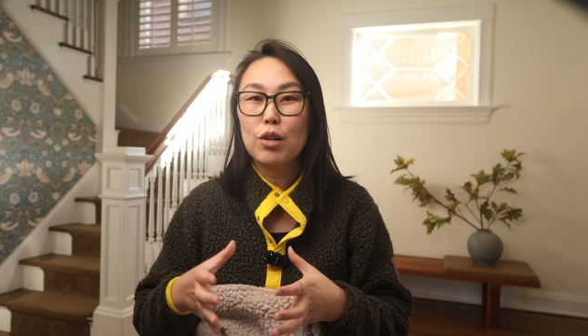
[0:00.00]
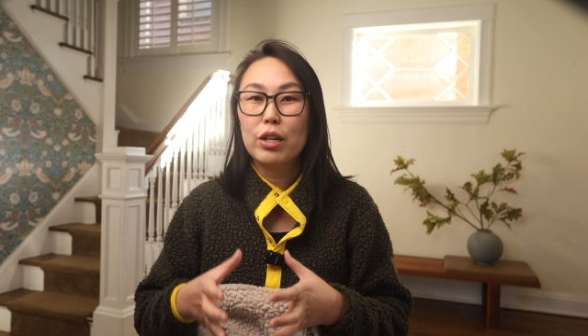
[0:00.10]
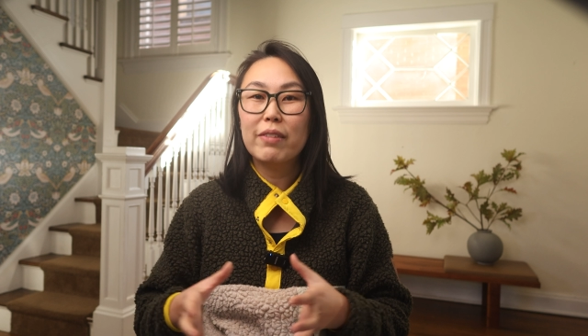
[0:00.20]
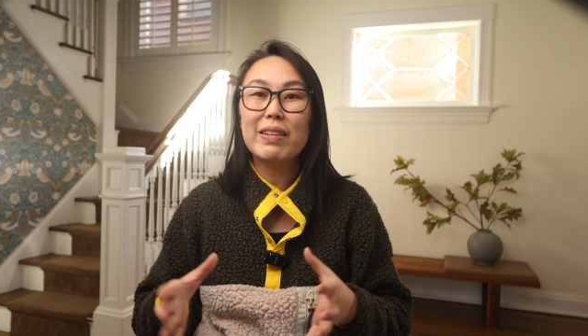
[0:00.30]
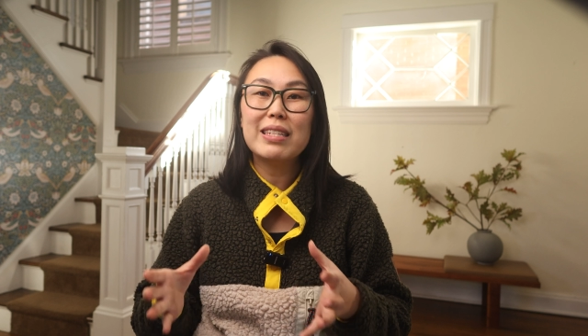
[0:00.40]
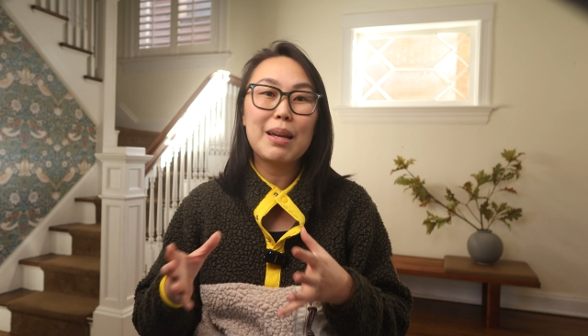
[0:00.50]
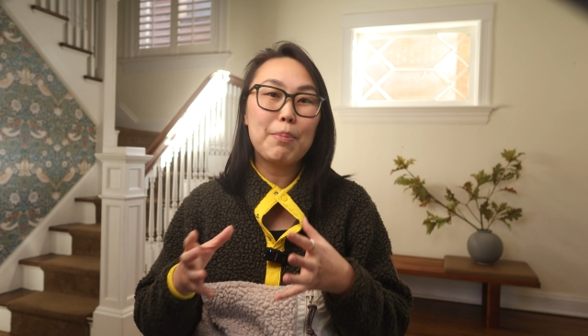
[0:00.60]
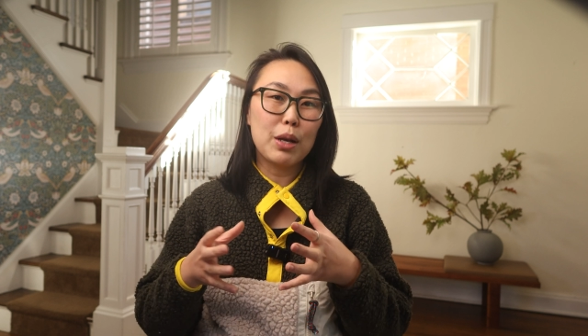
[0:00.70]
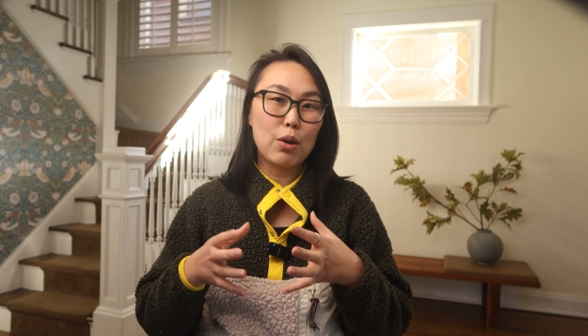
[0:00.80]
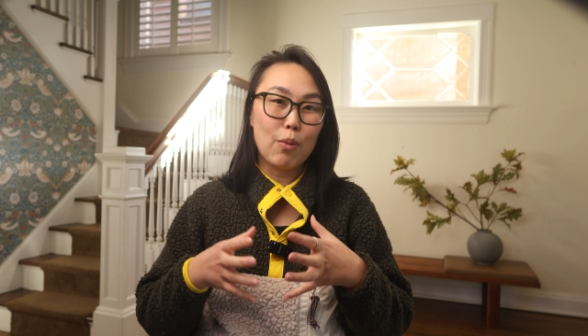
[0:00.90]
or even
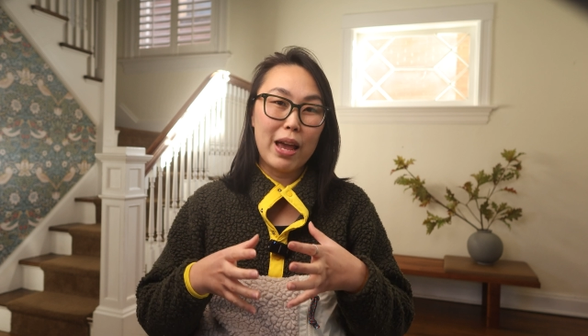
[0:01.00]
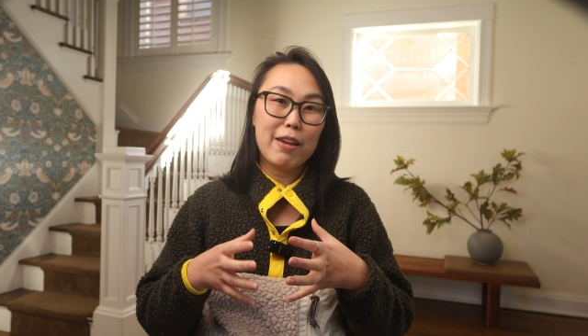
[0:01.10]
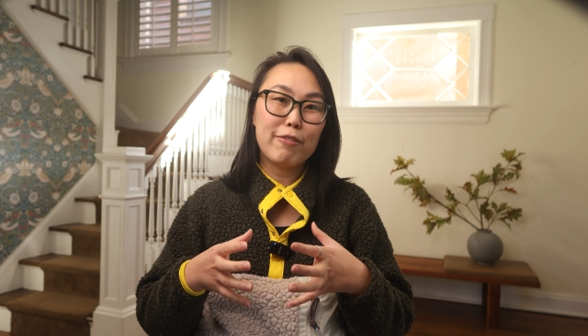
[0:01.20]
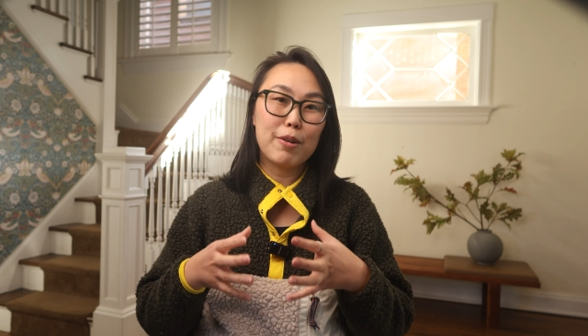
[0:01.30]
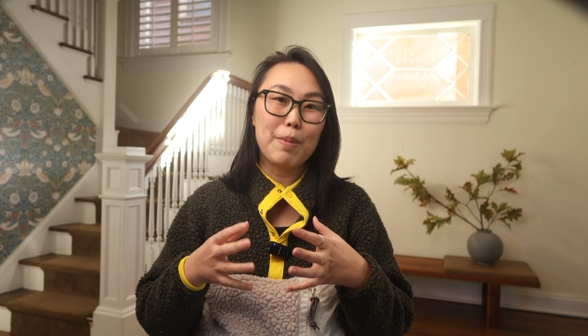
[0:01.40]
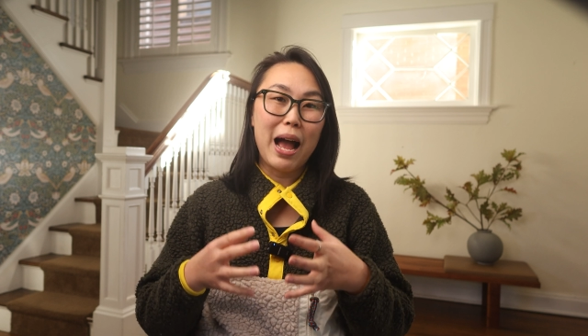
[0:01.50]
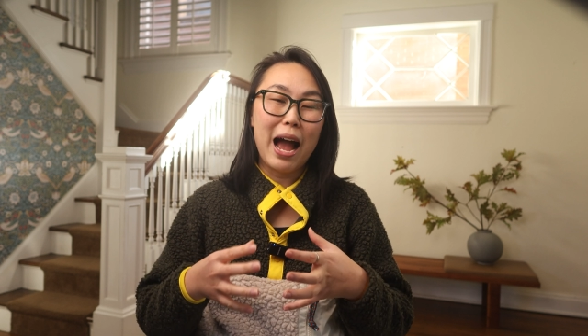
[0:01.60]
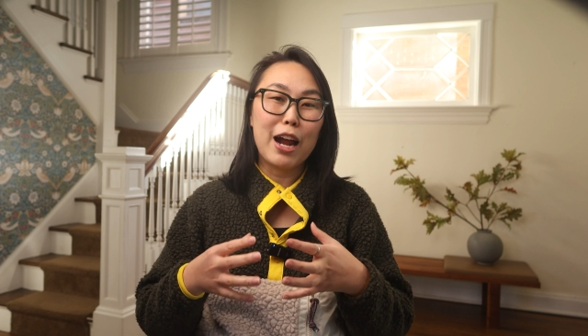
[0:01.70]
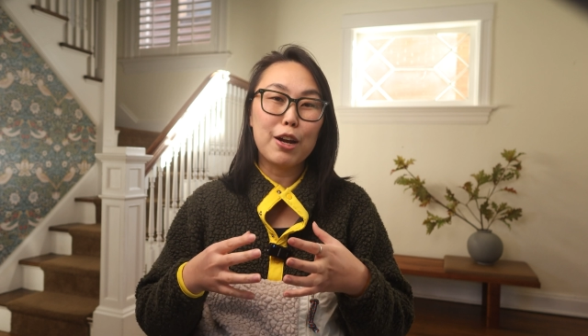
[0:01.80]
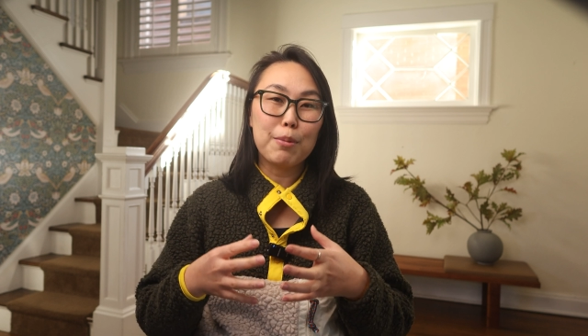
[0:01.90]
stepping away from a
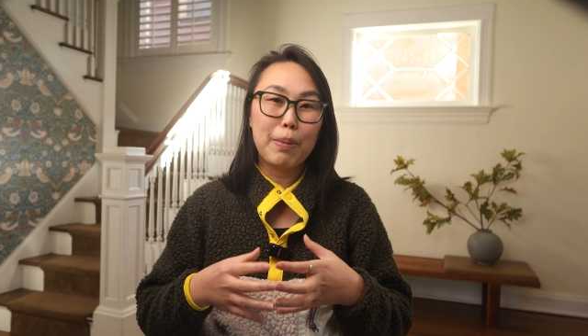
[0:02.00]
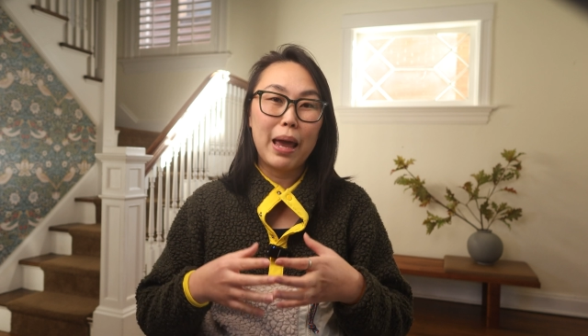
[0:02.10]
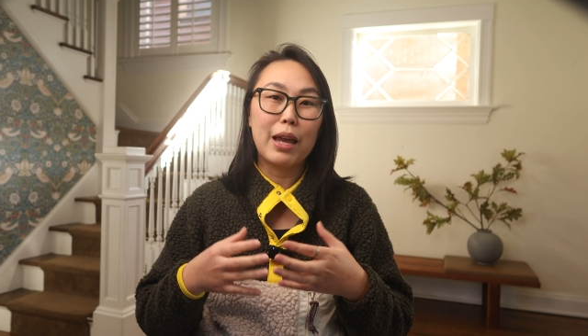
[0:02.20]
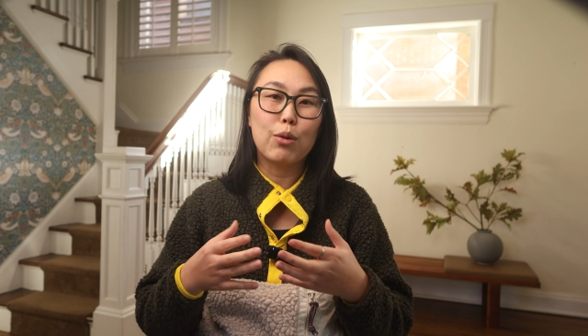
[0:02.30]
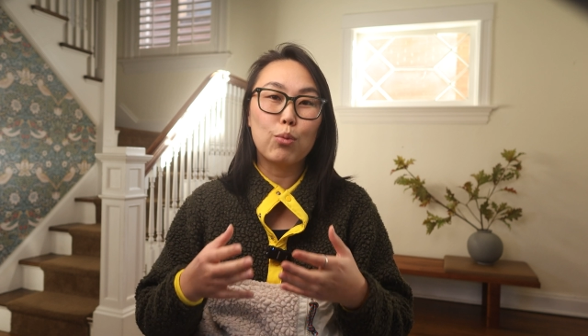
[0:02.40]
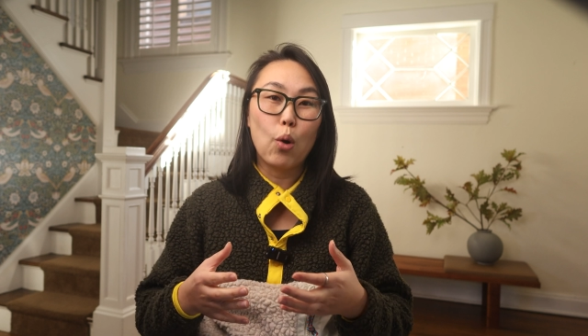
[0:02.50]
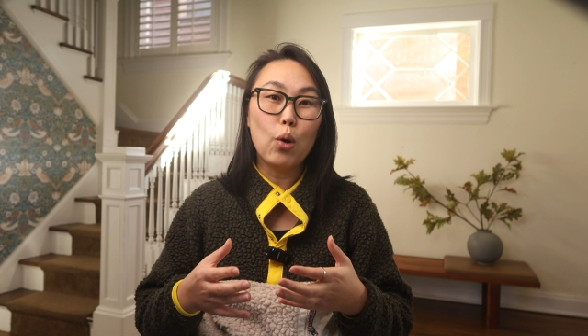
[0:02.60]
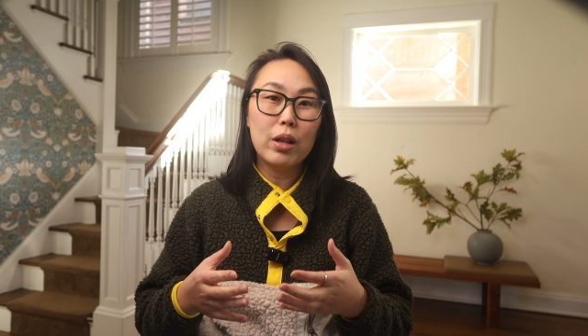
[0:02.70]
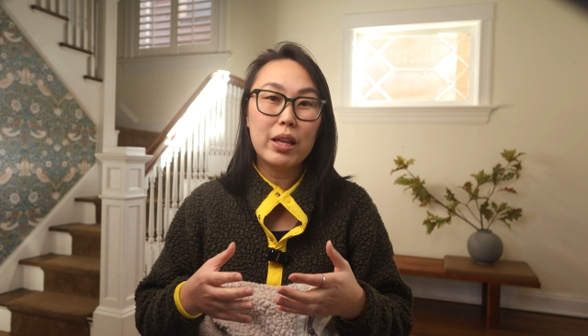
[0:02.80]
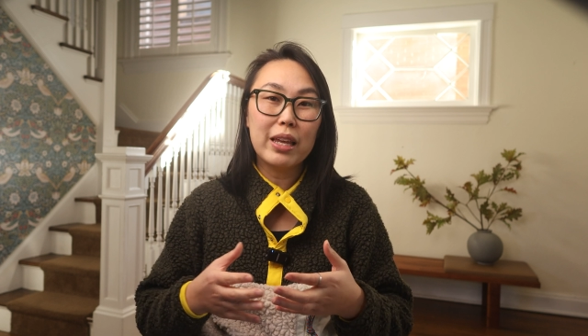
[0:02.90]
higher paying
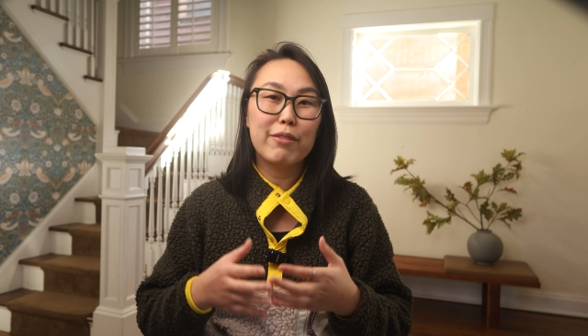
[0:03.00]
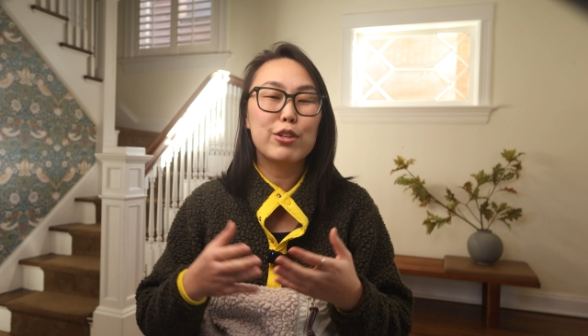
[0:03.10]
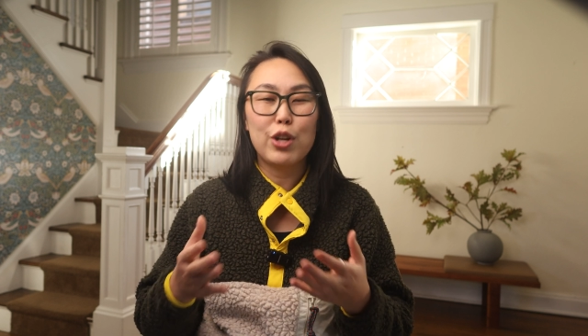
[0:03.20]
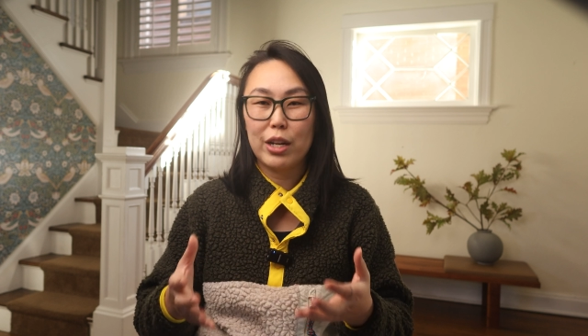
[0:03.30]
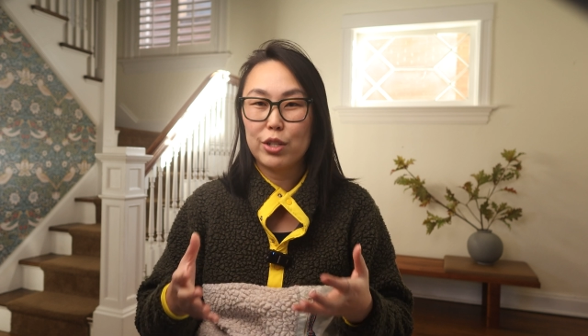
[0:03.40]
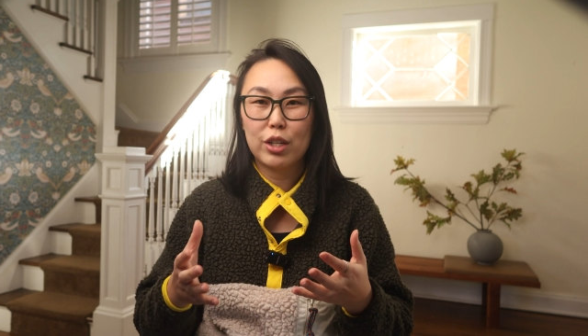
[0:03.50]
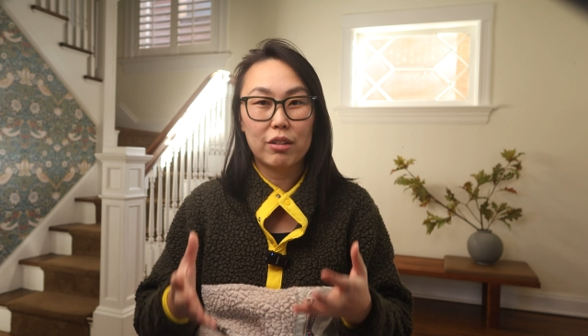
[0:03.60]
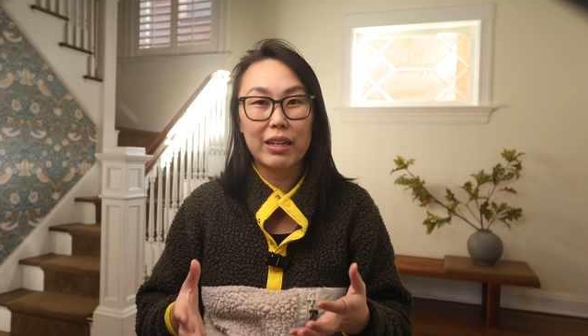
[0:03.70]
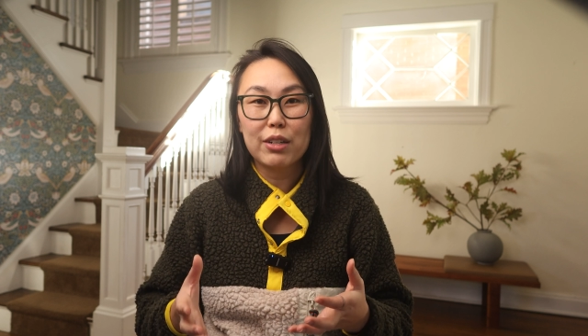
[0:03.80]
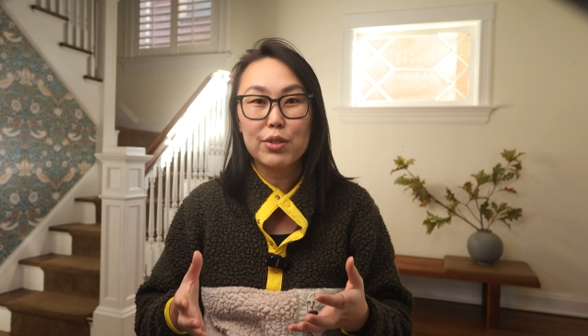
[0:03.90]
role if you're changing
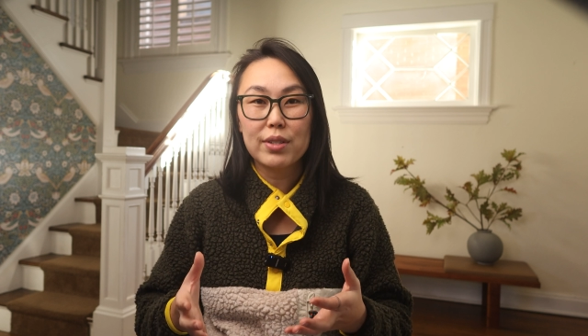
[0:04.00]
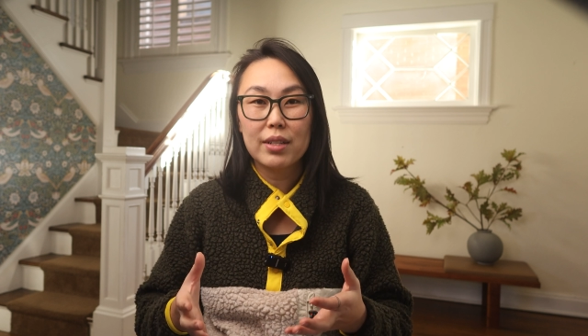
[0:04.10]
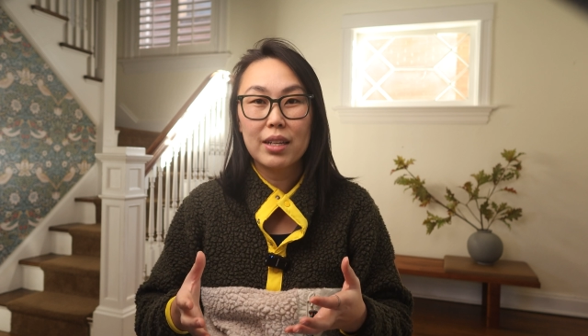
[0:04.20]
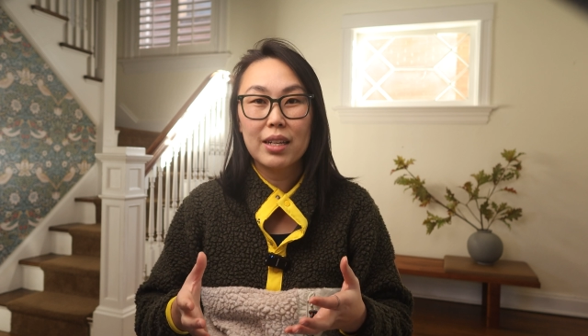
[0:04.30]
careers.